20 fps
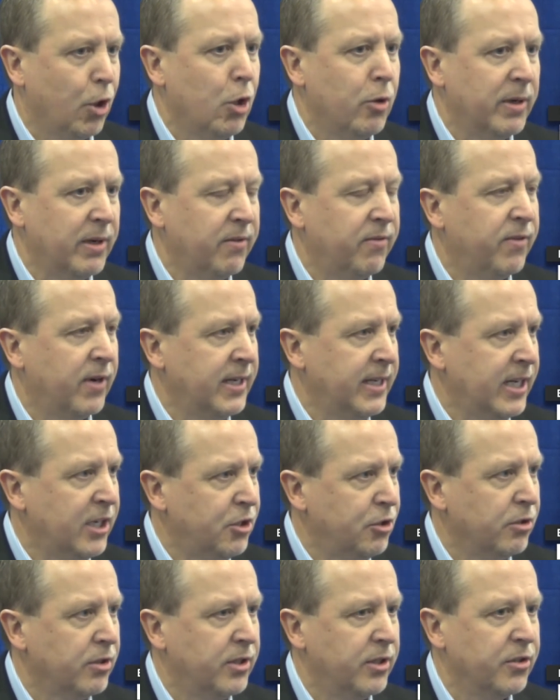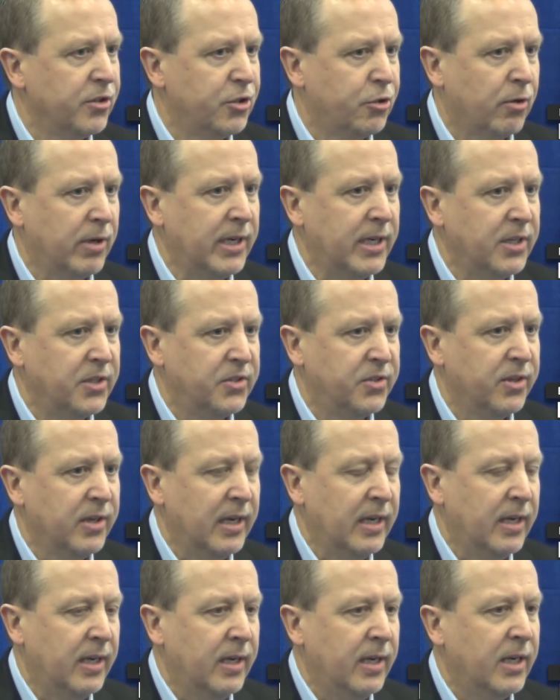growing financial constraints,
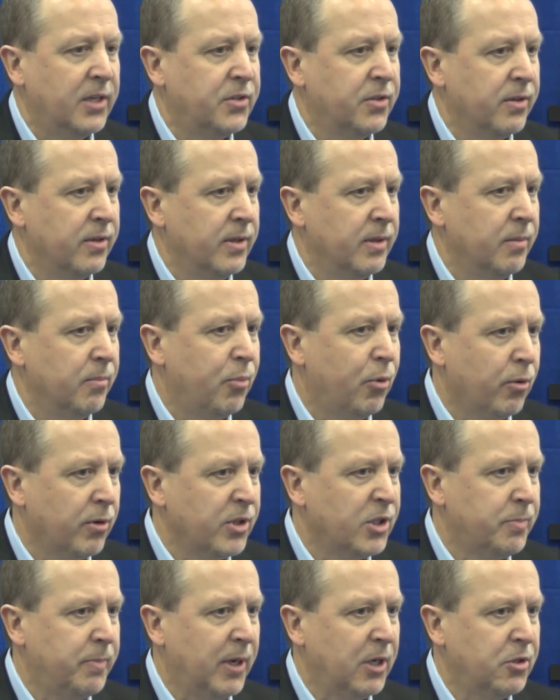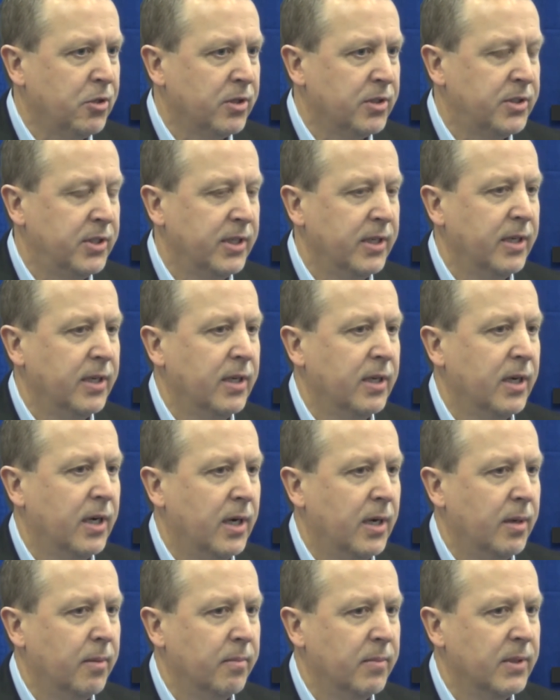it's an important specialty
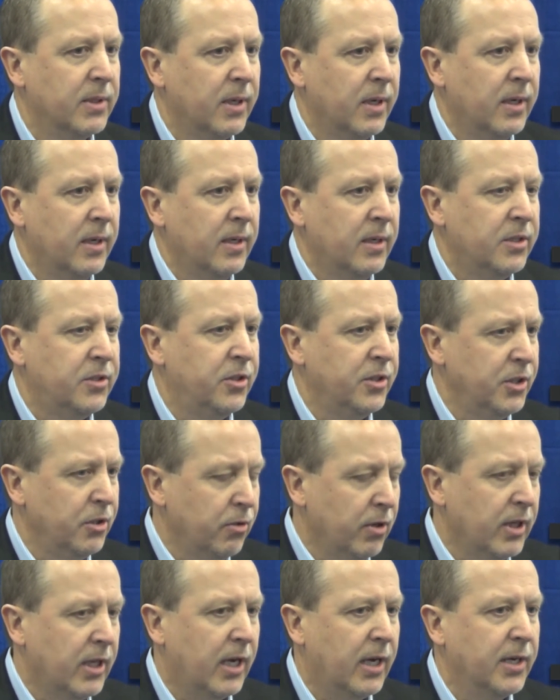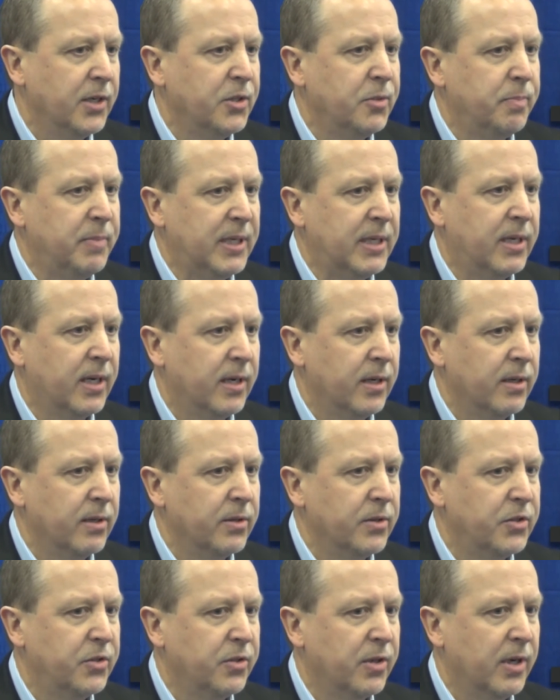um, to utilize
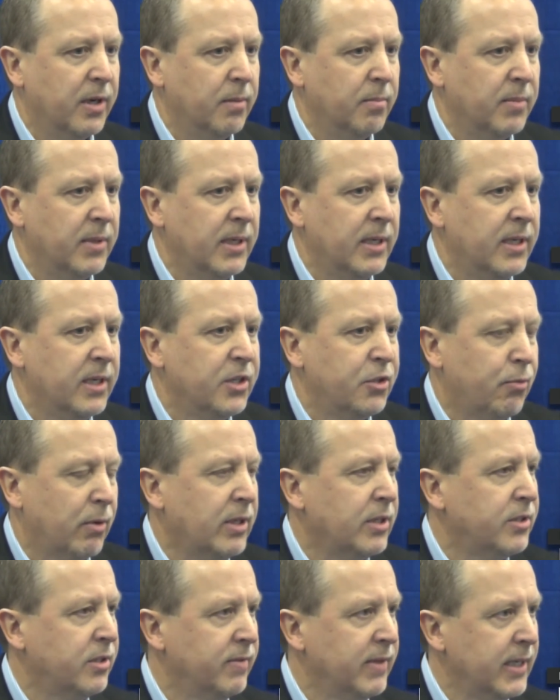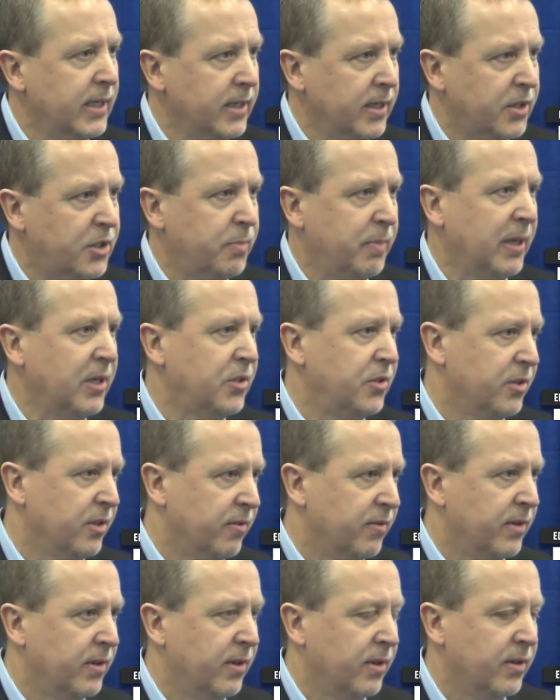because um, it is relatively
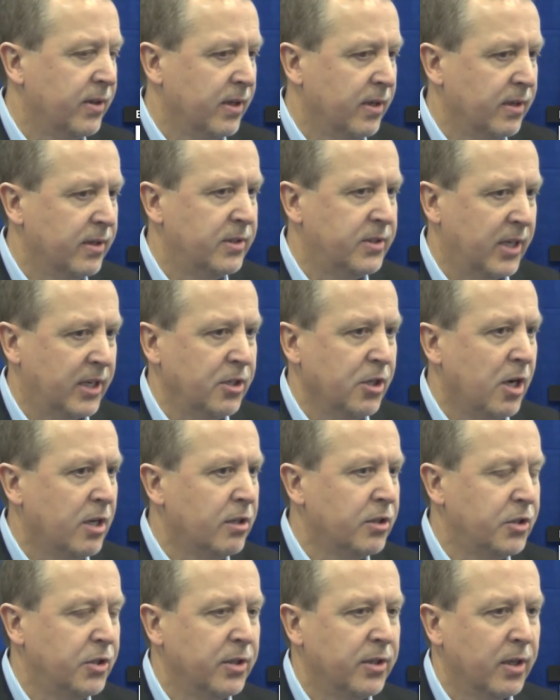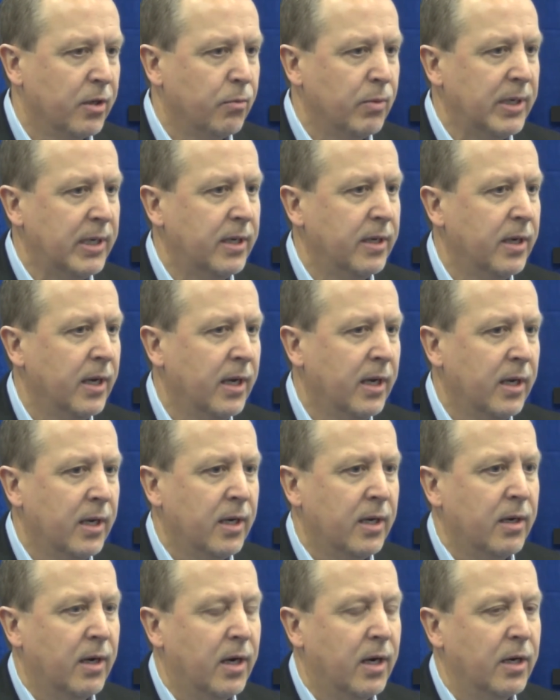inexpensive. The technology that we
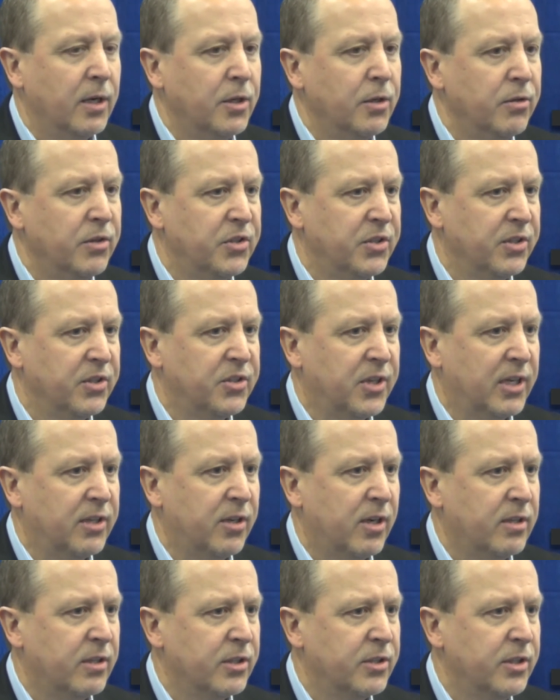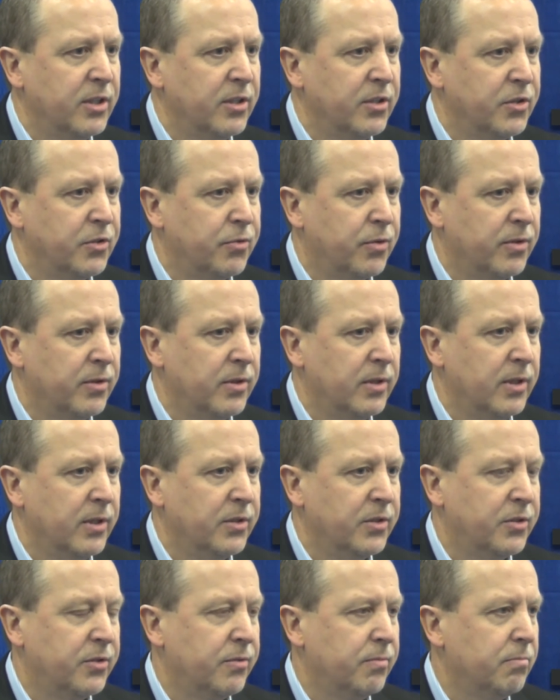uh, use in cytology is
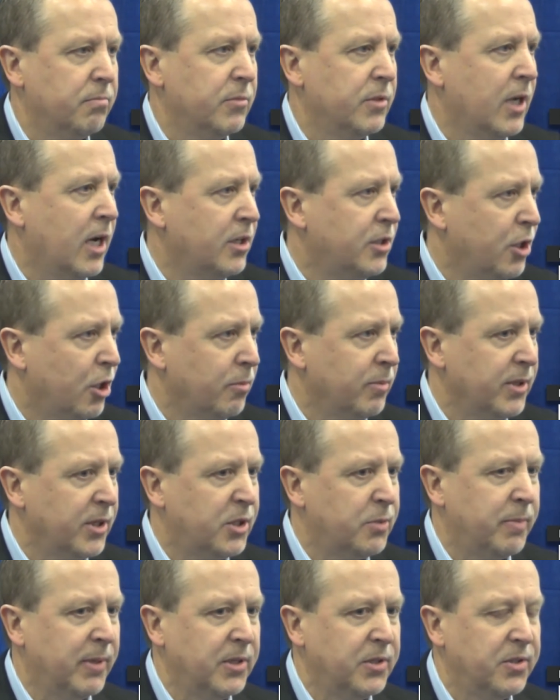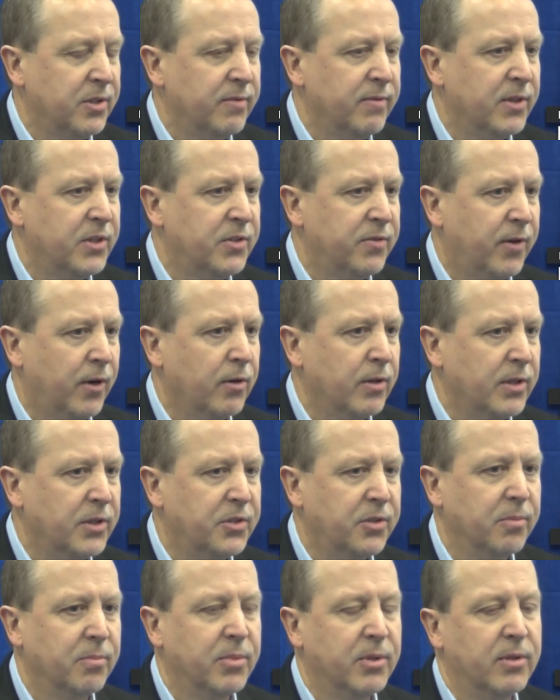is not terribly expensive. It's fairly
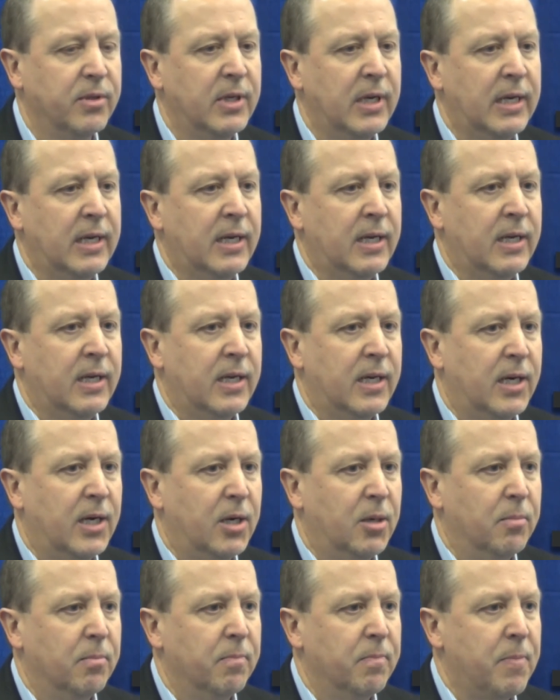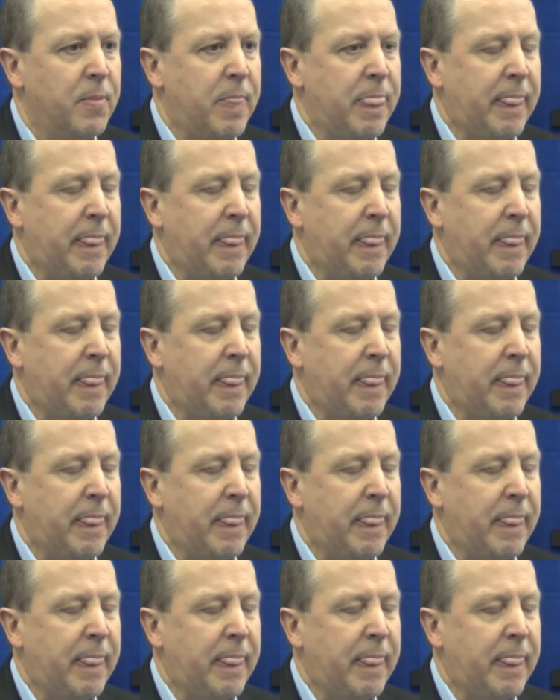simple. Um,